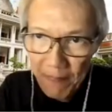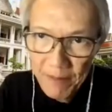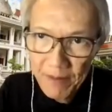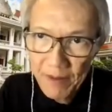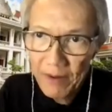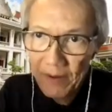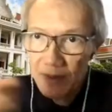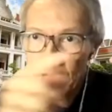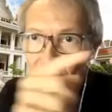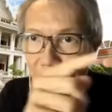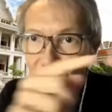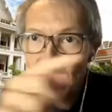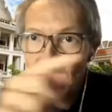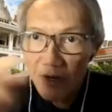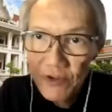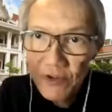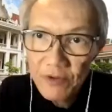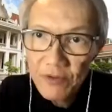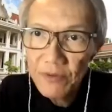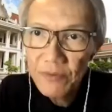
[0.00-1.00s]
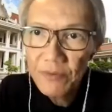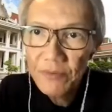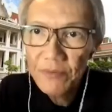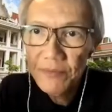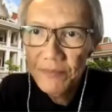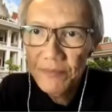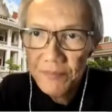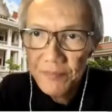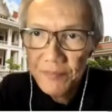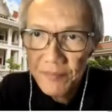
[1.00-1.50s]
on the horizontal,
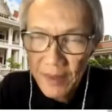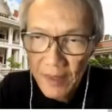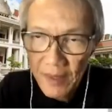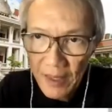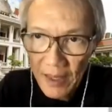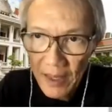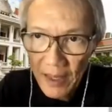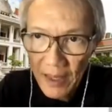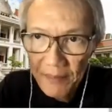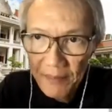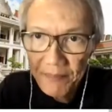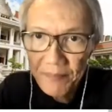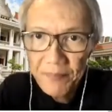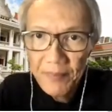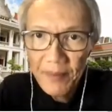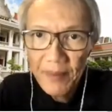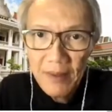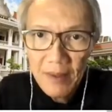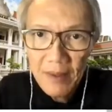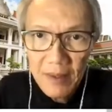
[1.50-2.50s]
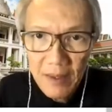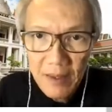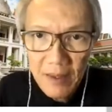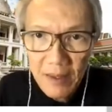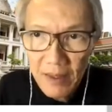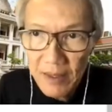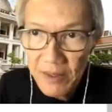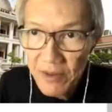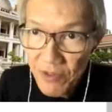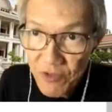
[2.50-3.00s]
and
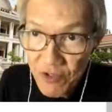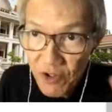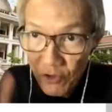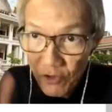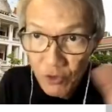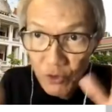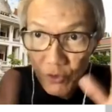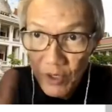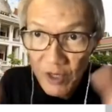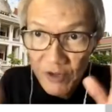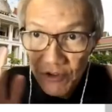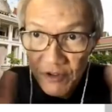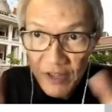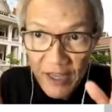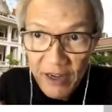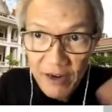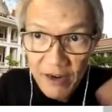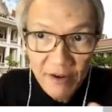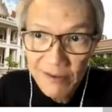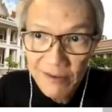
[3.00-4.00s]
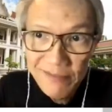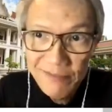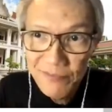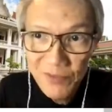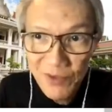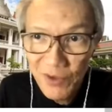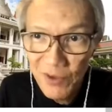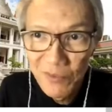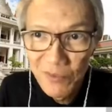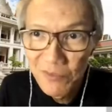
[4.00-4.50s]
it is not to the scale.
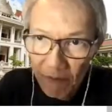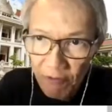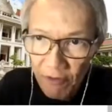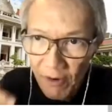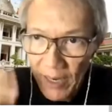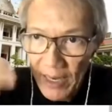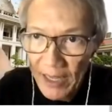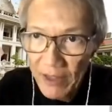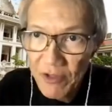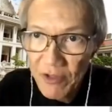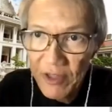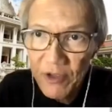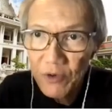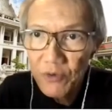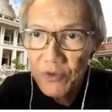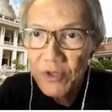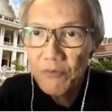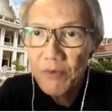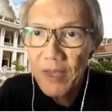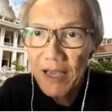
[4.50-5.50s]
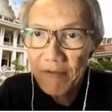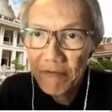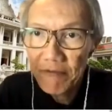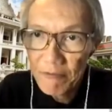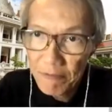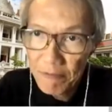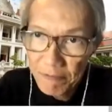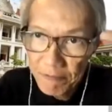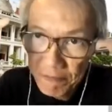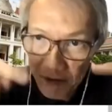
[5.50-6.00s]
No, for execution we have
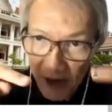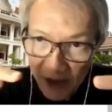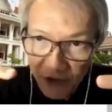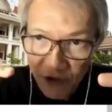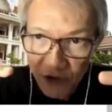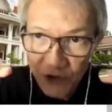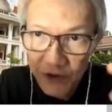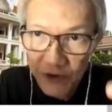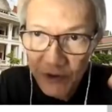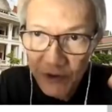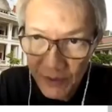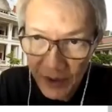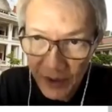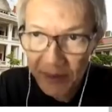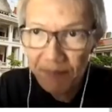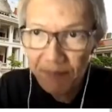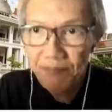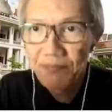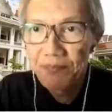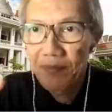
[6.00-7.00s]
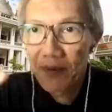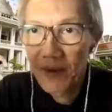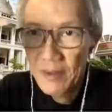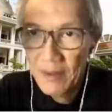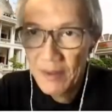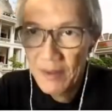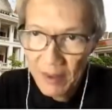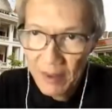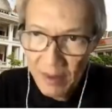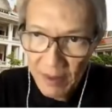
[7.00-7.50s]
fetch, right?
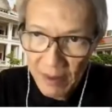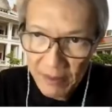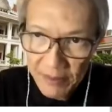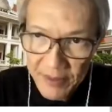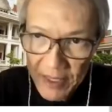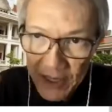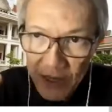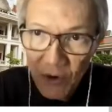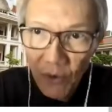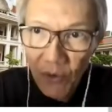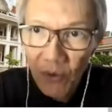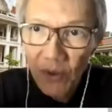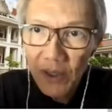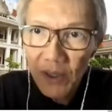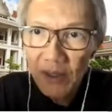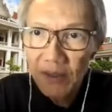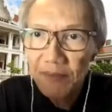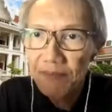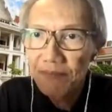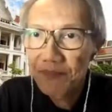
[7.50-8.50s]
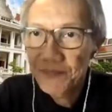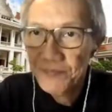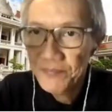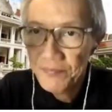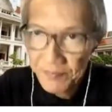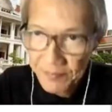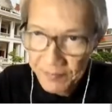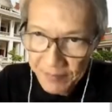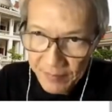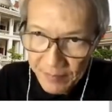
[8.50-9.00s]
Decode,
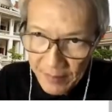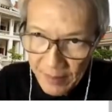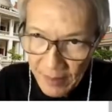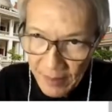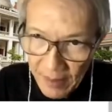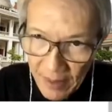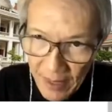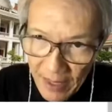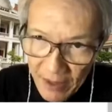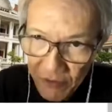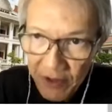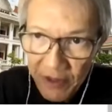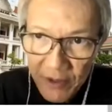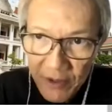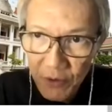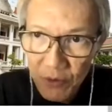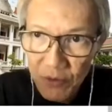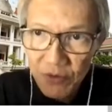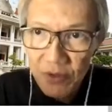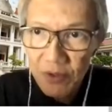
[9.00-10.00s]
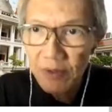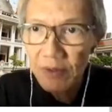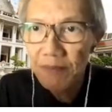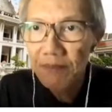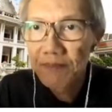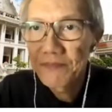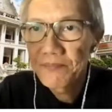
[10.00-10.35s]
execution,